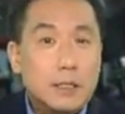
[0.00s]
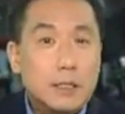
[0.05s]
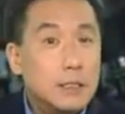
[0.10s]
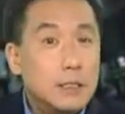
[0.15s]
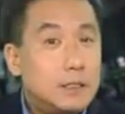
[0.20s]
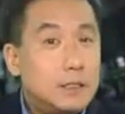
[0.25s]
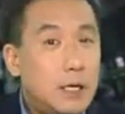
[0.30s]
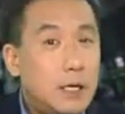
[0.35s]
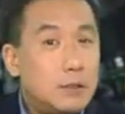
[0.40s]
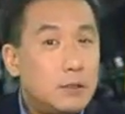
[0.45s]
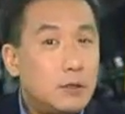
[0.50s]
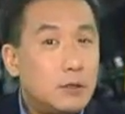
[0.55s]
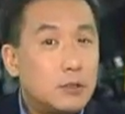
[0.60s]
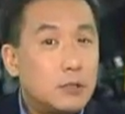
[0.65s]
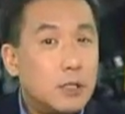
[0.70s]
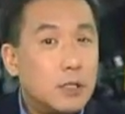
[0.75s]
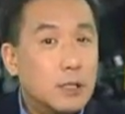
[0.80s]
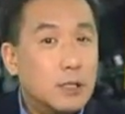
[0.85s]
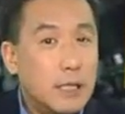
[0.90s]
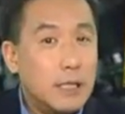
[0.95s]

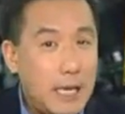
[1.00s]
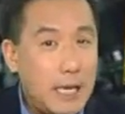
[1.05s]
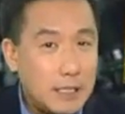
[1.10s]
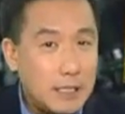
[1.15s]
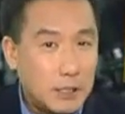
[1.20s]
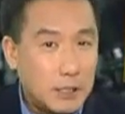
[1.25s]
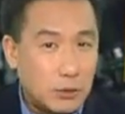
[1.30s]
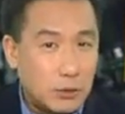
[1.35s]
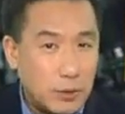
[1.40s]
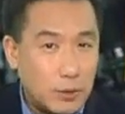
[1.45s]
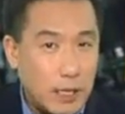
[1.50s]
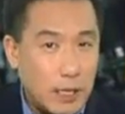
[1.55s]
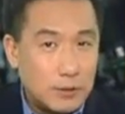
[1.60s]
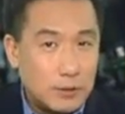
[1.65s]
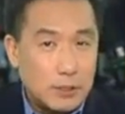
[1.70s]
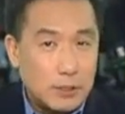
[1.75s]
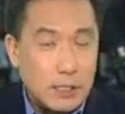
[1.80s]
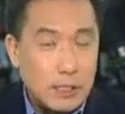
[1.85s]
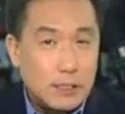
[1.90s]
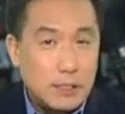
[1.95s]
Nintendo's the latest to
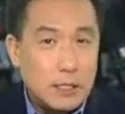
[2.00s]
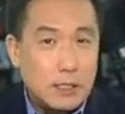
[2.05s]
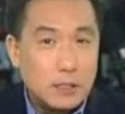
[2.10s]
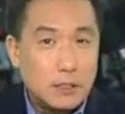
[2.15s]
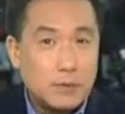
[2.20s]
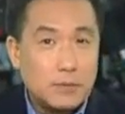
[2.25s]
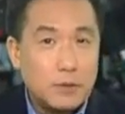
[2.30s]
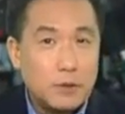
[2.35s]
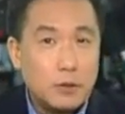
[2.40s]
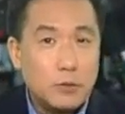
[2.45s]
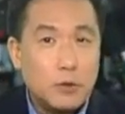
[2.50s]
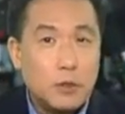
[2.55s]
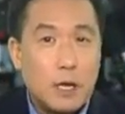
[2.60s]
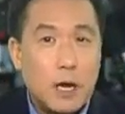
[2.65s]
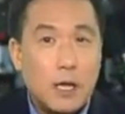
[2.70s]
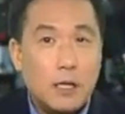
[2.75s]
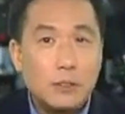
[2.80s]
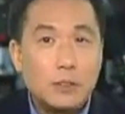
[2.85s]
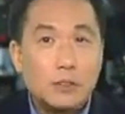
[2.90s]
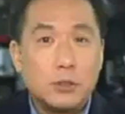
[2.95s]
announce details of a new
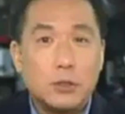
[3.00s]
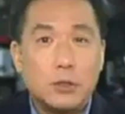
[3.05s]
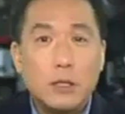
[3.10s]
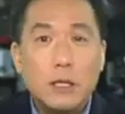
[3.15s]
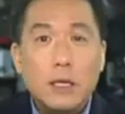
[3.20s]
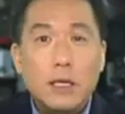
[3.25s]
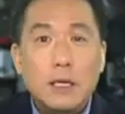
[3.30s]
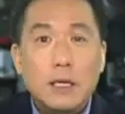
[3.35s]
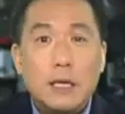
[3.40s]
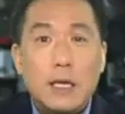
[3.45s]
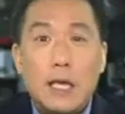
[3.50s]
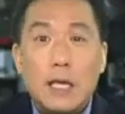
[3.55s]
console.